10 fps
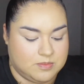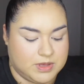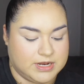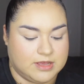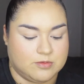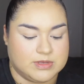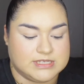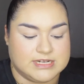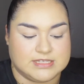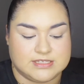but it
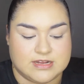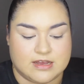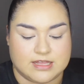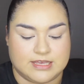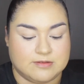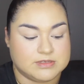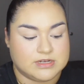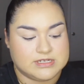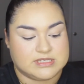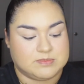wasn't in stock. Like, it was
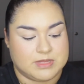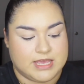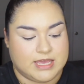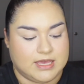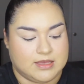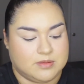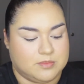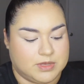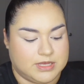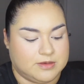on display,
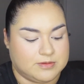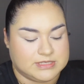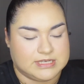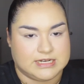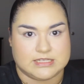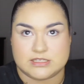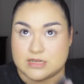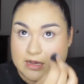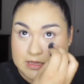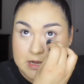but it wasn't in
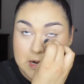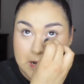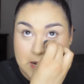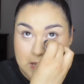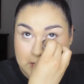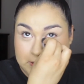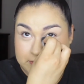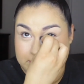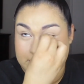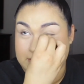stock there.
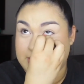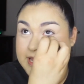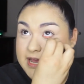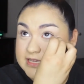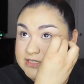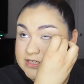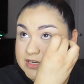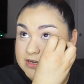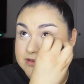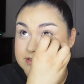So I asked her,
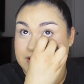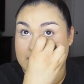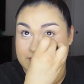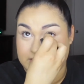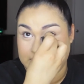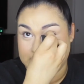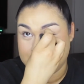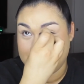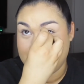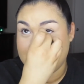you know, do you have any in the
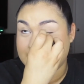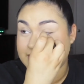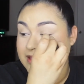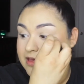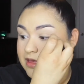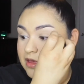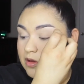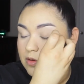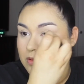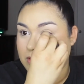back,
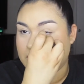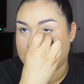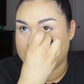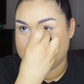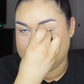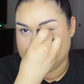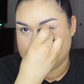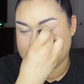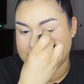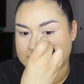or, you know,
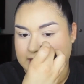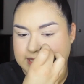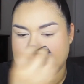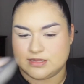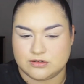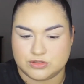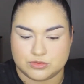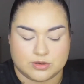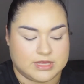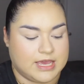under like that little
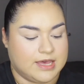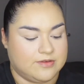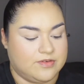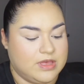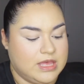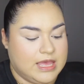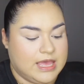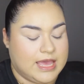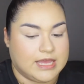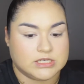drawer they have?
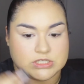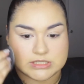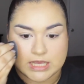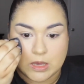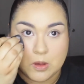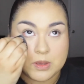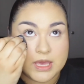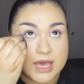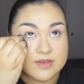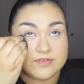And she's like, oh
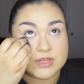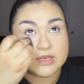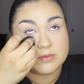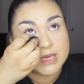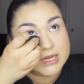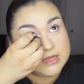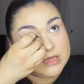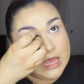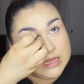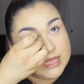yeah, I feel like we had a
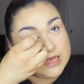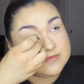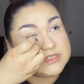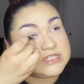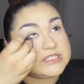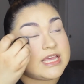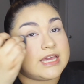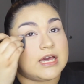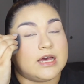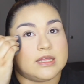lot left. She's
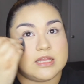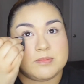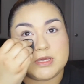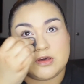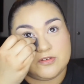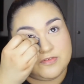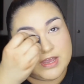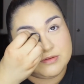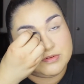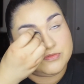like, let me go
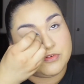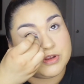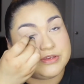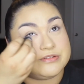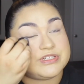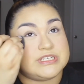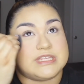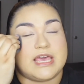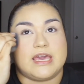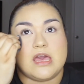find one for you. She's
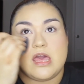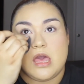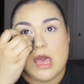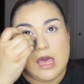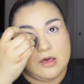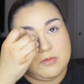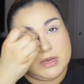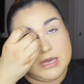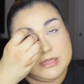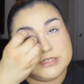like, what
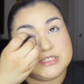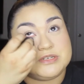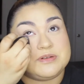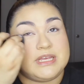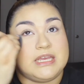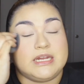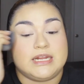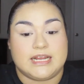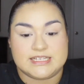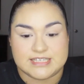color do you need?
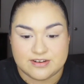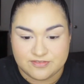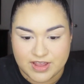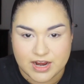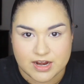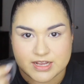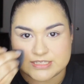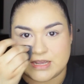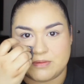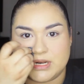And I said fair, because
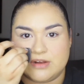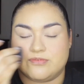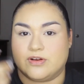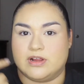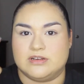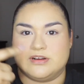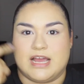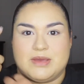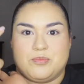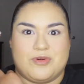I want it for under
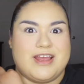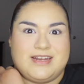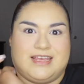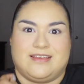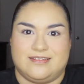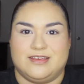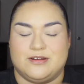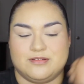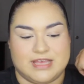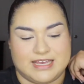eye brightening, you
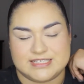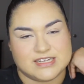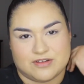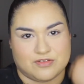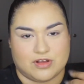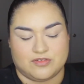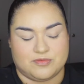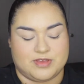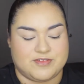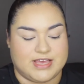know, like it's not for all over
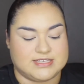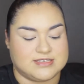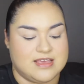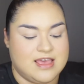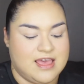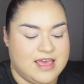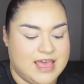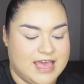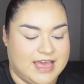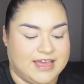my face.
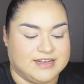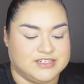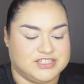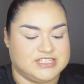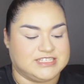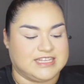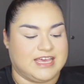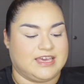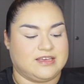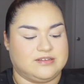And she's
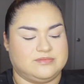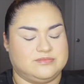like,